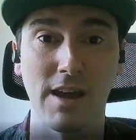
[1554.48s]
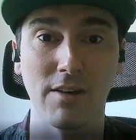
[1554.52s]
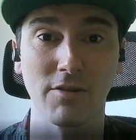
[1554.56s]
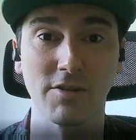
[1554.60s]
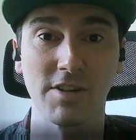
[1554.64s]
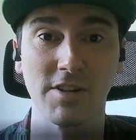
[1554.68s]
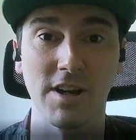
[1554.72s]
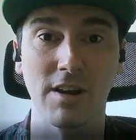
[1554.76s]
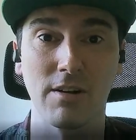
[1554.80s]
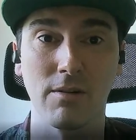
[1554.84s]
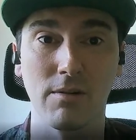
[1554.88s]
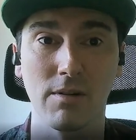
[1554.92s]

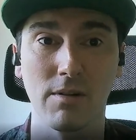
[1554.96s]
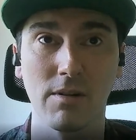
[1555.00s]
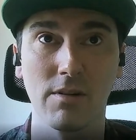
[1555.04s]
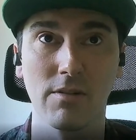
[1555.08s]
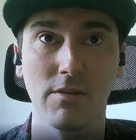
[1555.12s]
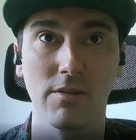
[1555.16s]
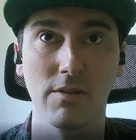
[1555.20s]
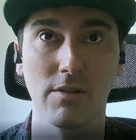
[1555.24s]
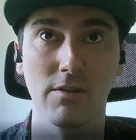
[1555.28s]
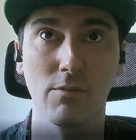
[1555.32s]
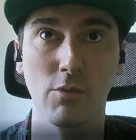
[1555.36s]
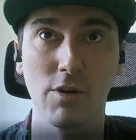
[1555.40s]
Now,
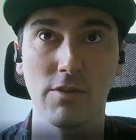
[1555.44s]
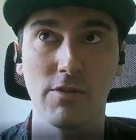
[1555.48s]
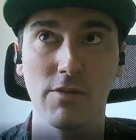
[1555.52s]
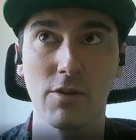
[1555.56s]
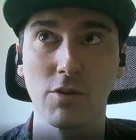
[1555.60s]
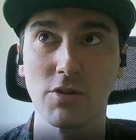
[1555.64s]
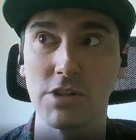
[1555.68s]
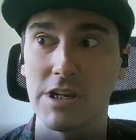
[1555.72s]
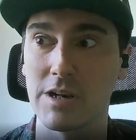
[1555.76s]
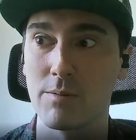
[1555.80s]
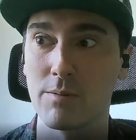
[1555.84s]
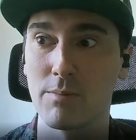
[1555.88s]
with New
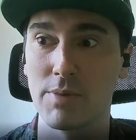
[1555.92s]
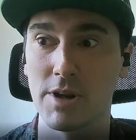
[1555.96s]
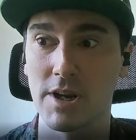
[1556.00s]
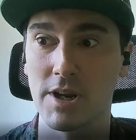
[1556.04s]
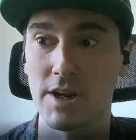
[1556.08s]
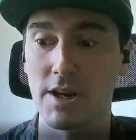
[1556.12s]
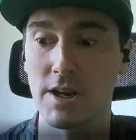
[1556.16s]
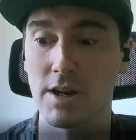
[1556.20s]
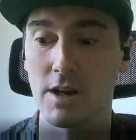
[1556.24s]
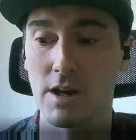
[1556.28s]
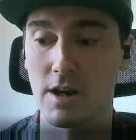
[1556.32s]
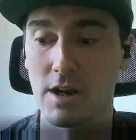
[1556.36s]
Zealand
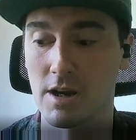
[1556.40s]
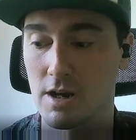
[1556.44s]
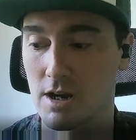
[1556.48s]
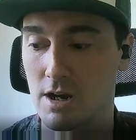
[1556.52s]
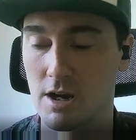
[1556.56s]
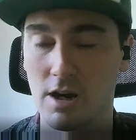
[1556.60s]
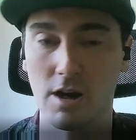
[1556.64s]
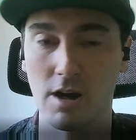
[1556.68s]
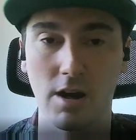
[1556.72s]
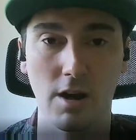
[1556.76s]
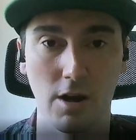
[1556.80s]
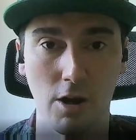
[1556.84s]
being
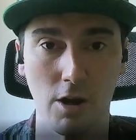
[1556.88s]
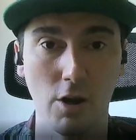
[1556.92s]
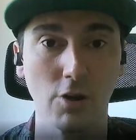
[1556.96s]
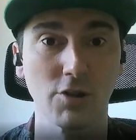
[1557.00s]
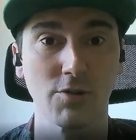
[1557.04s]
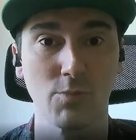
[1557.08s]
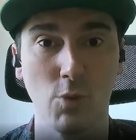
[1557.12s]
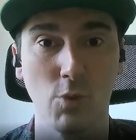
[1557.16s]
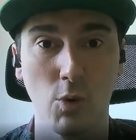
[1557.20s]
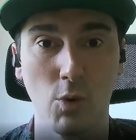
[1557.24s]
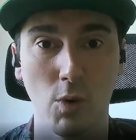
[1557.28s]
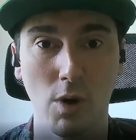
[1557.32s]
a lot
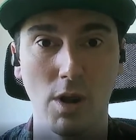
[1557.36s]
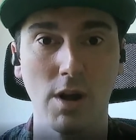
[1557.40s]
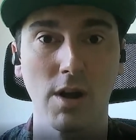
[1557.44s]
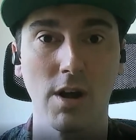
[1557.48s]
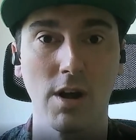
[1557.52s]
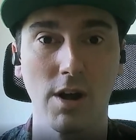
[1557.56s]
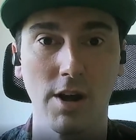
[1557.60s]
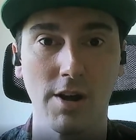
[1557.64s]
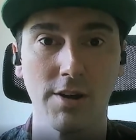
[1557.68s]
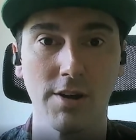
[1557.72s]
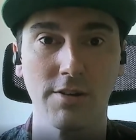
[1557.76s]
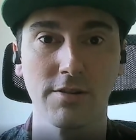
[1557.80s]
smaller
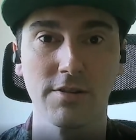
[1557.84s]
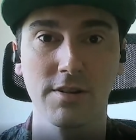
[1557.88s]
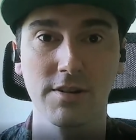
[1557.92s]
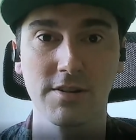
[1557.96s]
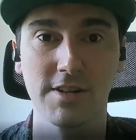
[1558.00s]
and